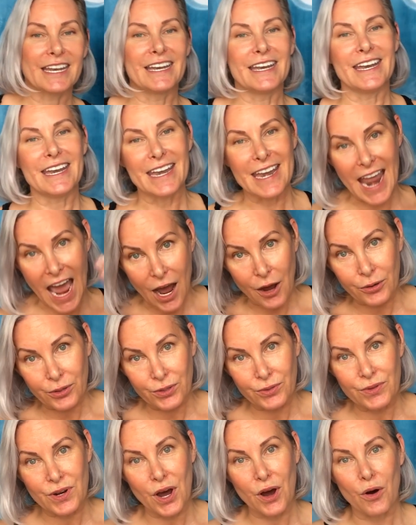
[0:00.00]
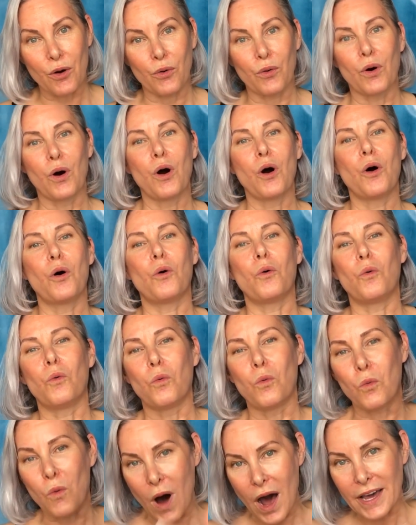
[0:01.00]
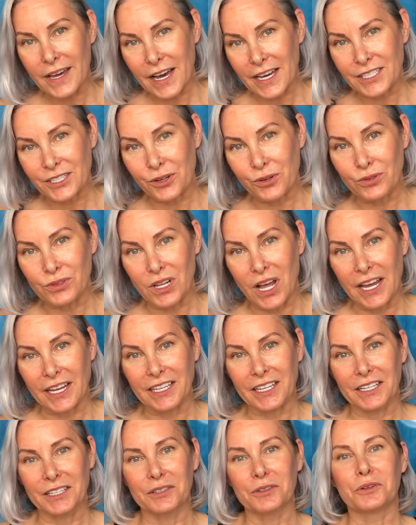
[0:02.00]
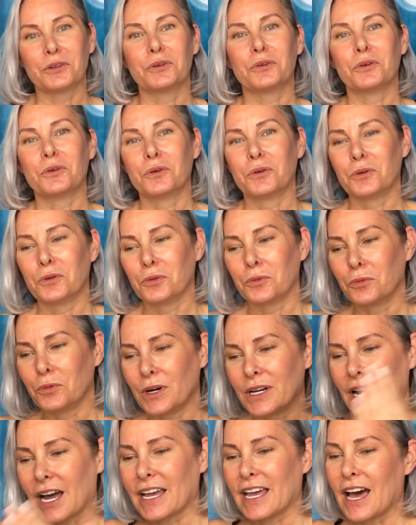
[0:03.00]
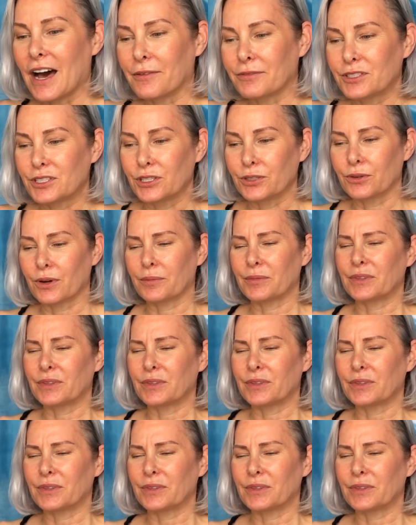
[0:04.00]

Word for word: Now you know why I don't like it when I have to.